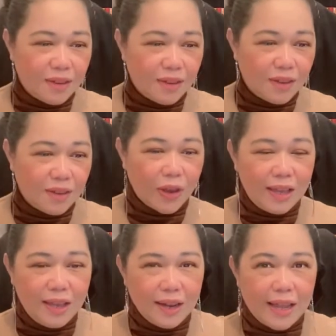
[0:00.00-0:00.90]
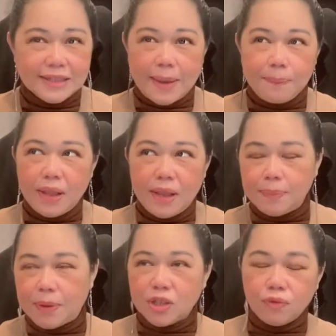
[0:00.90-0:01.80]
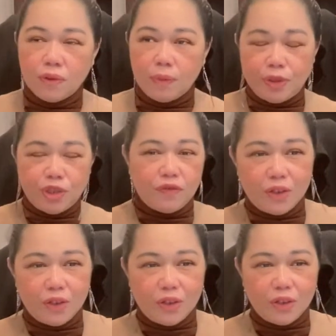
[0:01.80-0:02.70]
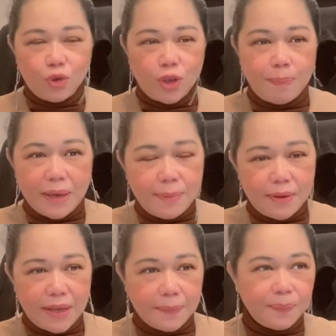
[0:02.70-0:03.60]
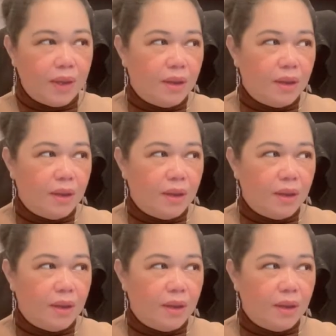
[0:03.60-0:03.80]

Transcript: Okay, like example, because we will be shifting to the bigger building.